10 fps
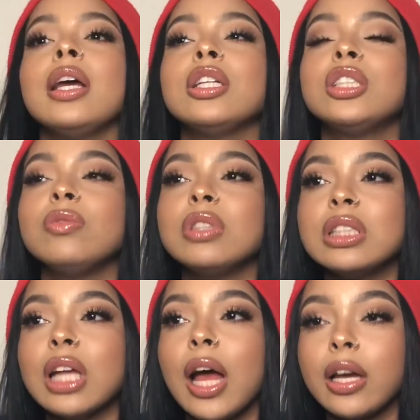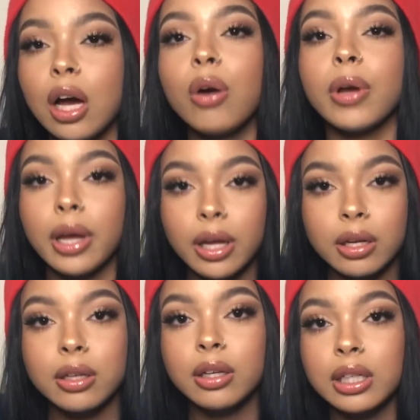And she was like, okay.
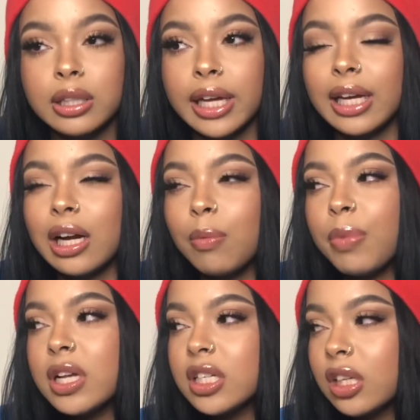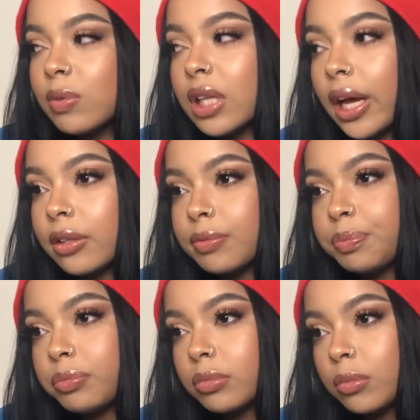Like, and I basically was like,
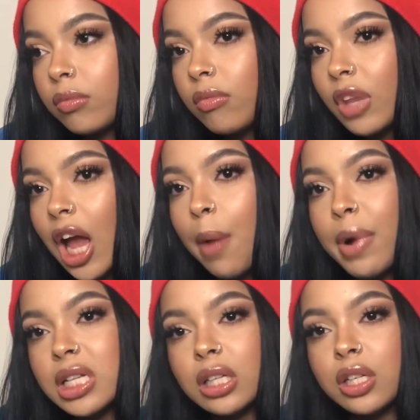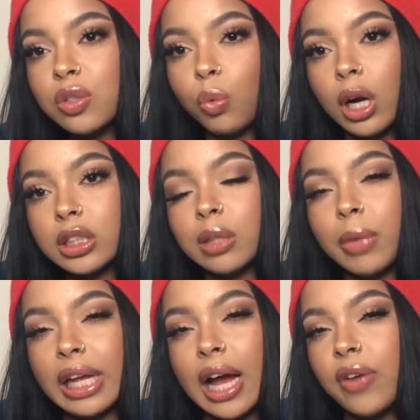I basically just watched them
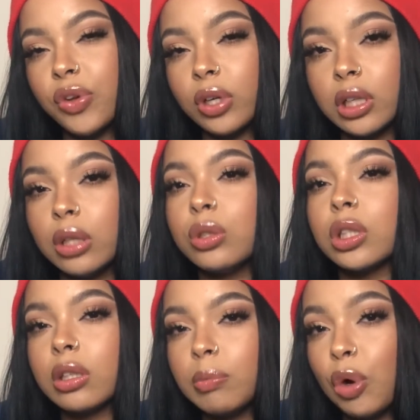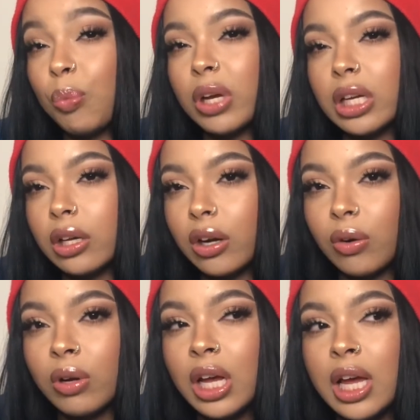like have their closure moment, you
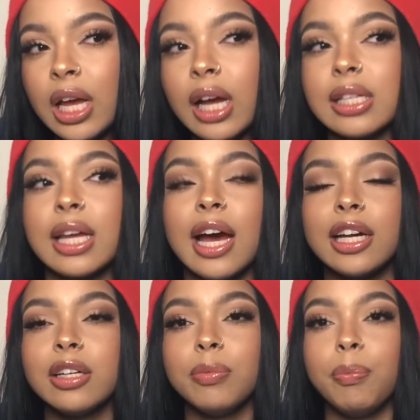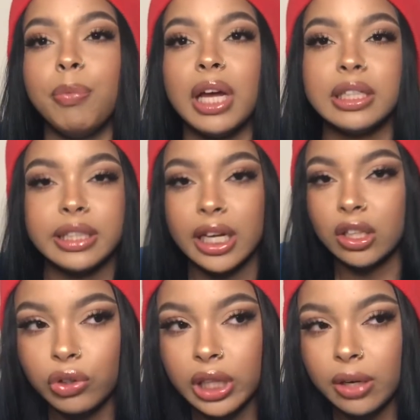know, because they hadn't been together
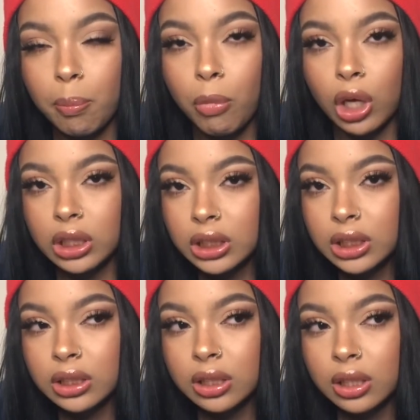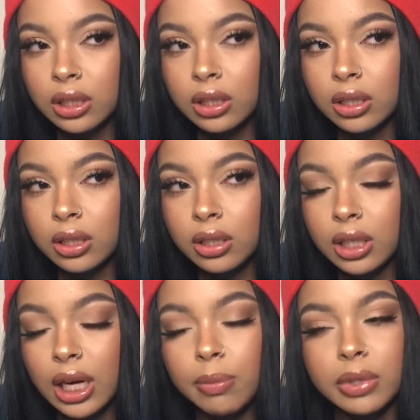for like months,
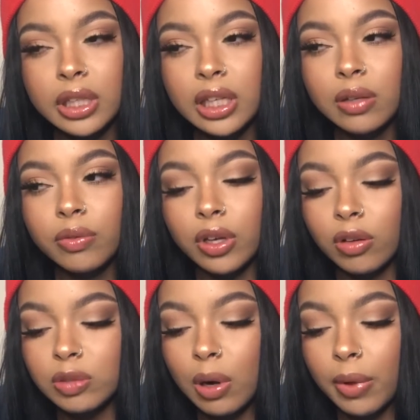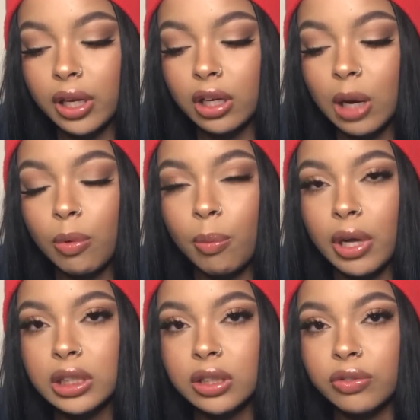I believe. It was probably like a
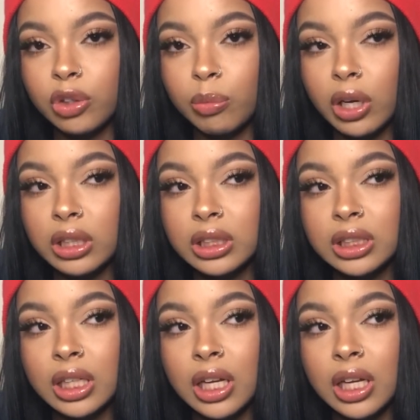few months.